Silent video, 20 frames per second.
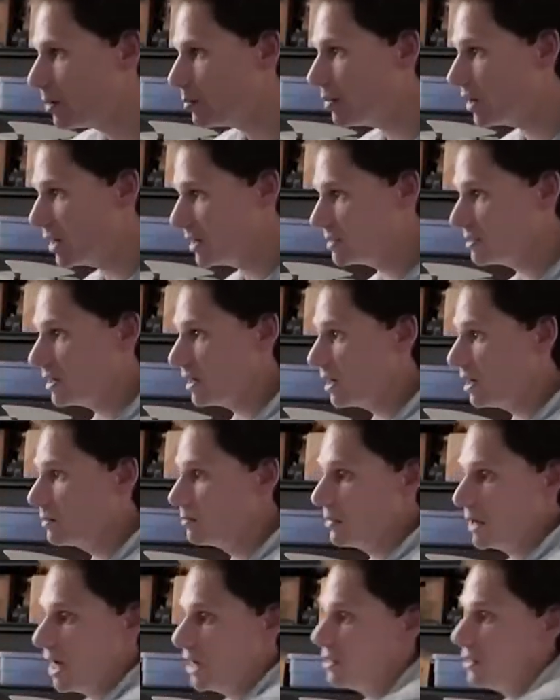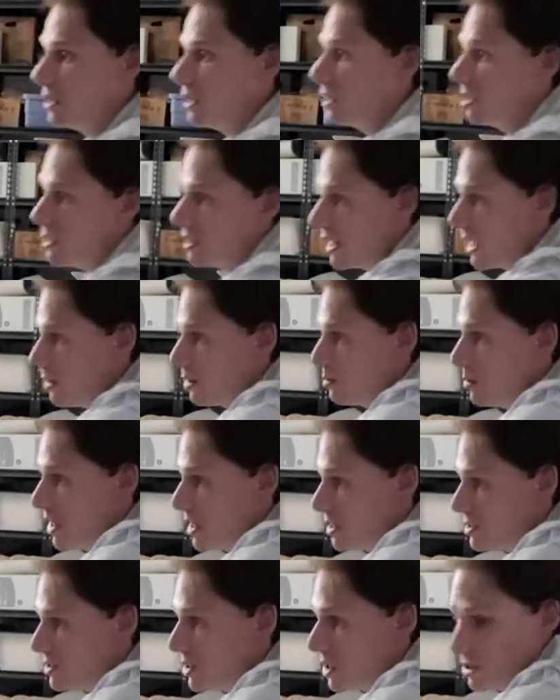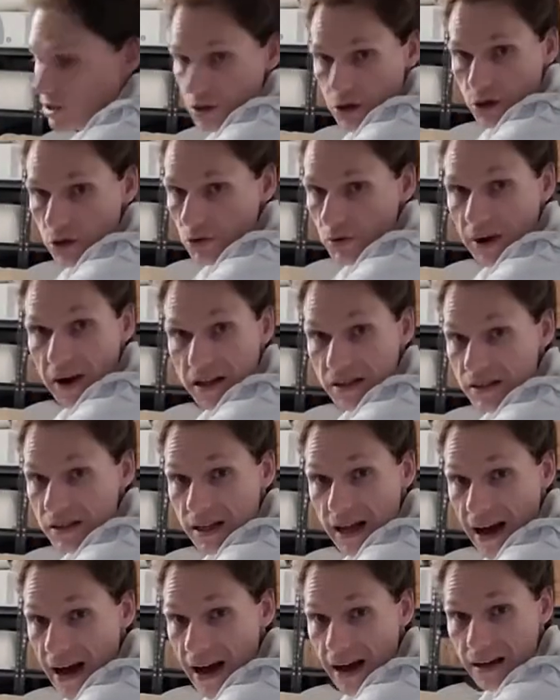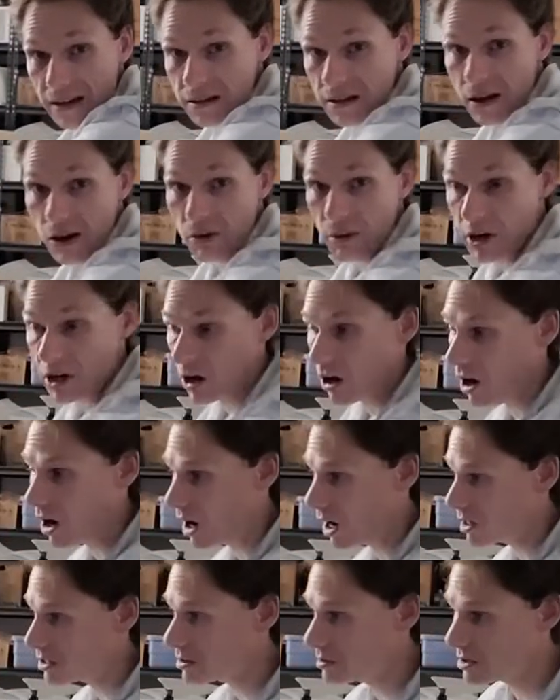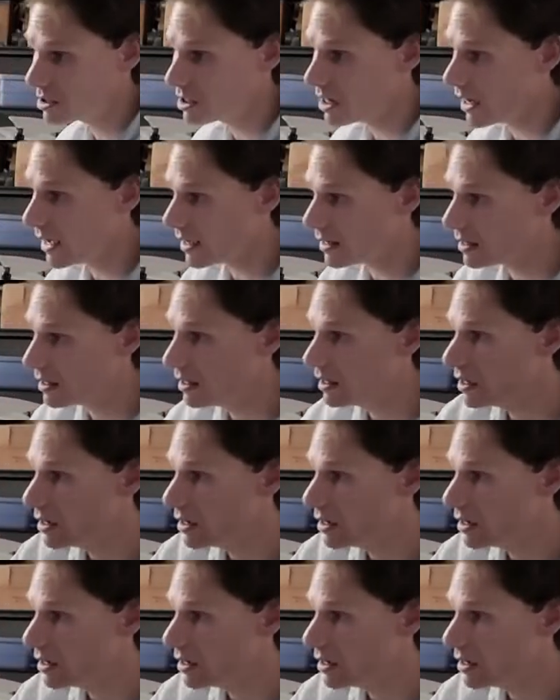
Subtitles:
But I think that would make such a great stack. That would make an awesome stack.